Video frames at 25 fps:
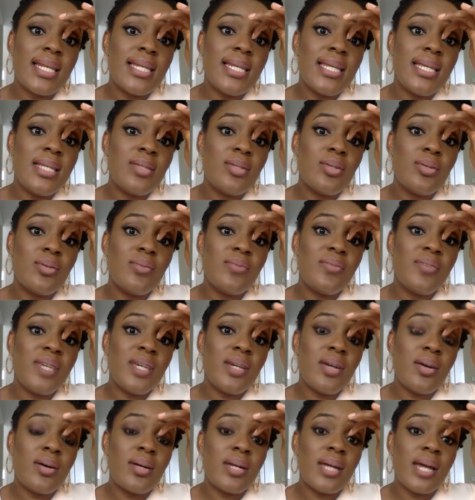little V
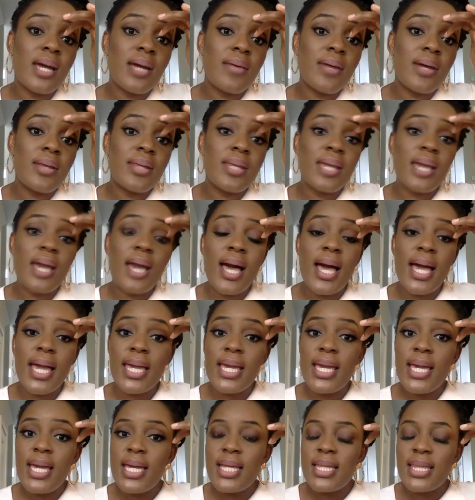corner around the
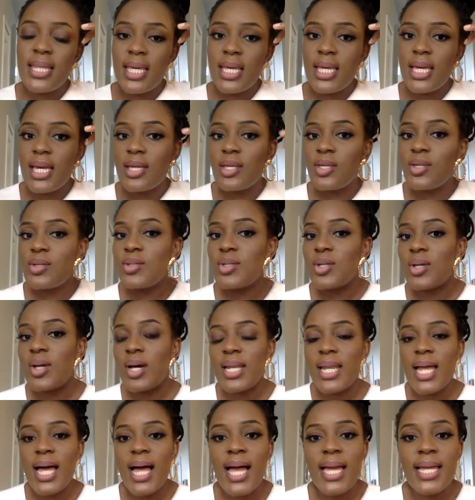eye, then you can use your
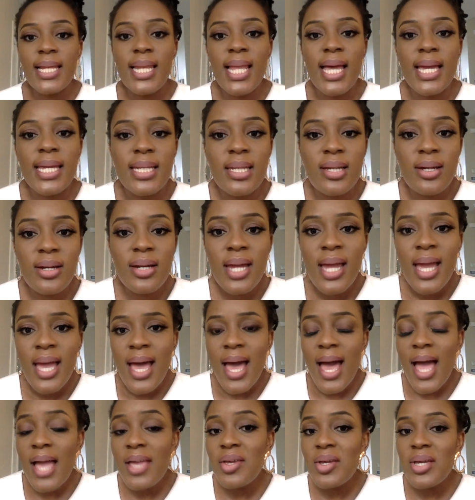eyeliner.
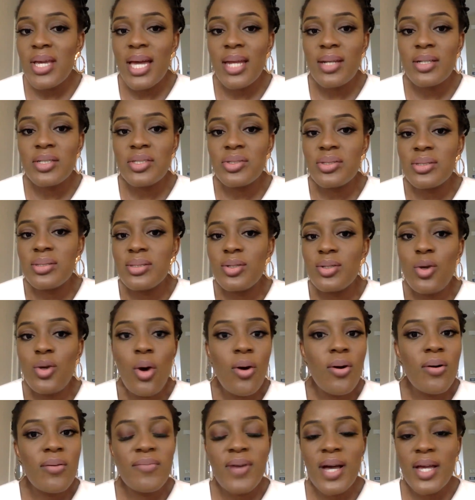And you can
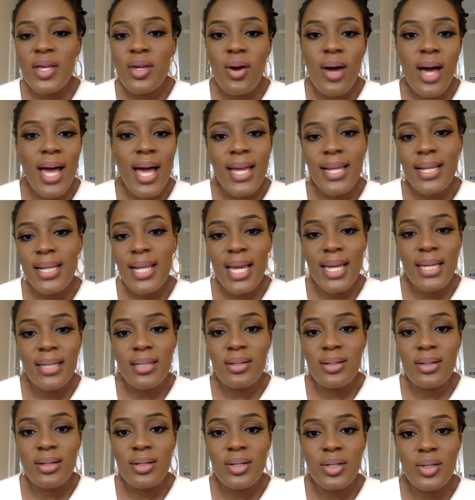go over your
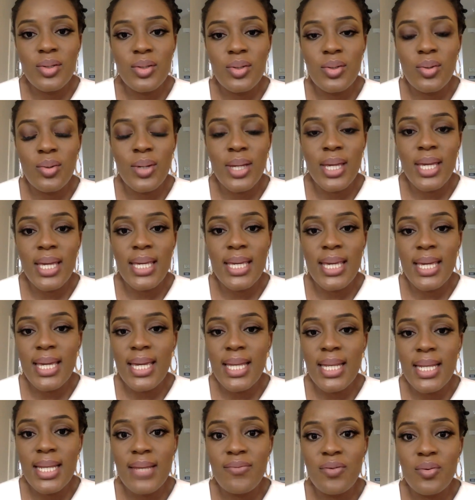eyeliner, you know,
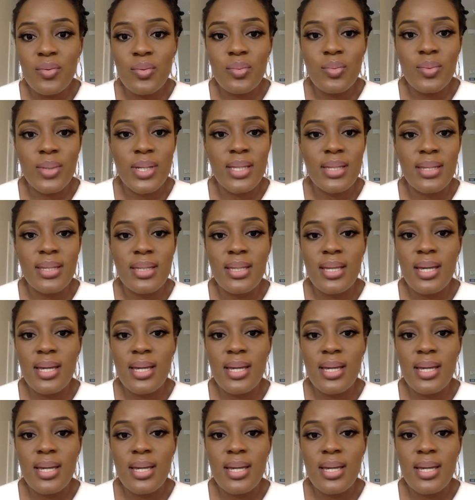again, even with